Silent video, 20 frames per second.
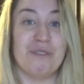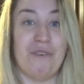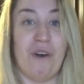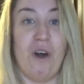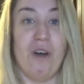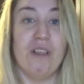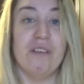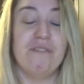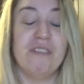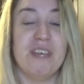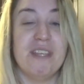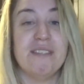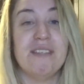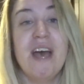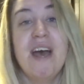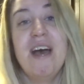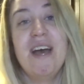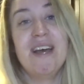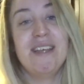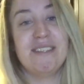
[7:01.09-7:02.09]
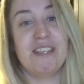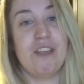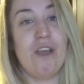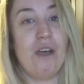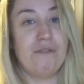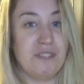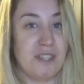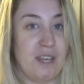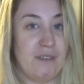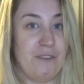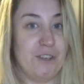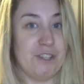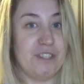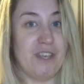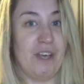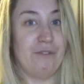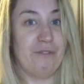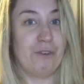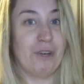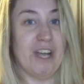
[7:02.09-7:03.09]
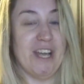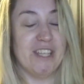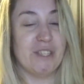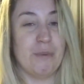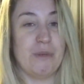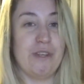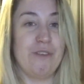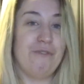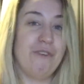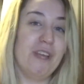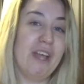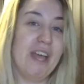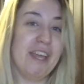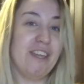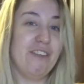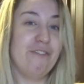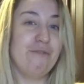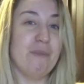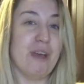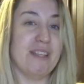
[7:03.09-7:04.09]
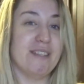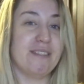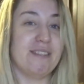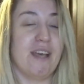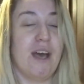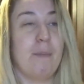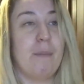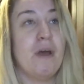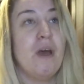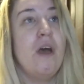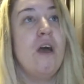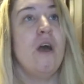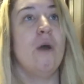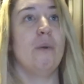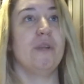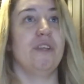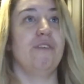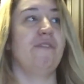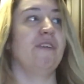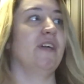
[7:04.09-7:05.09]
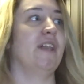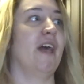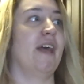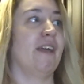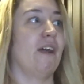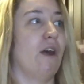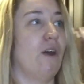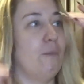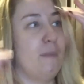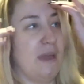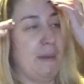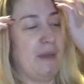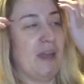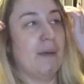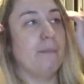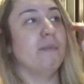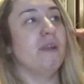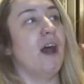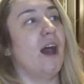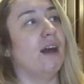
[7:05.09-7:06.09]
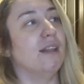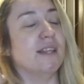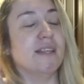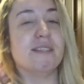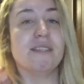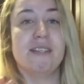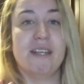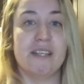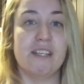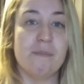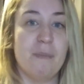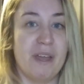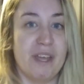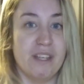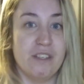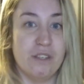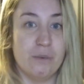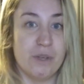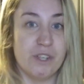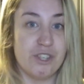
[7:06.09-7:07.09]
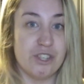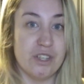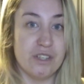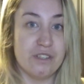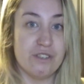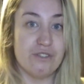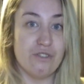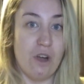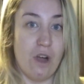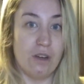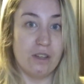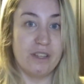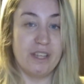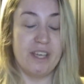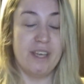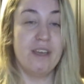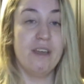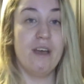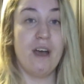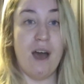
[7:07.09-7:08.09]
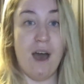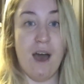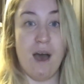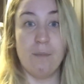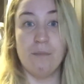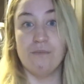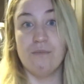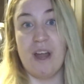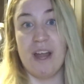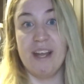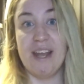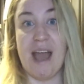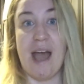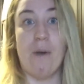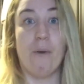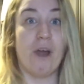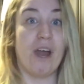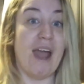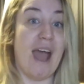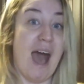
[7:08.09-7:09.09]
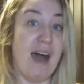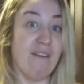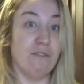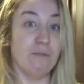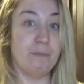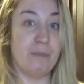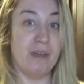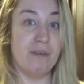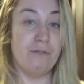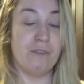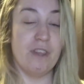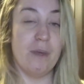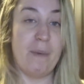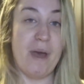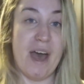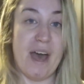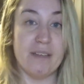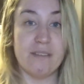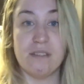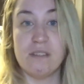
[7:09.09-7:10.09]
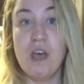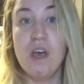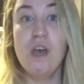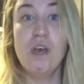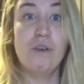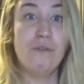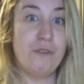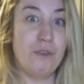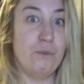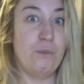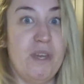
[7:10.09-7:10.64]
of all of this, is that you have to give yourself grace. When you feel like you've messed up, when you feel like, oh, maybe I'm not listening to my intuition as strongly right now, or I haven't been for the past few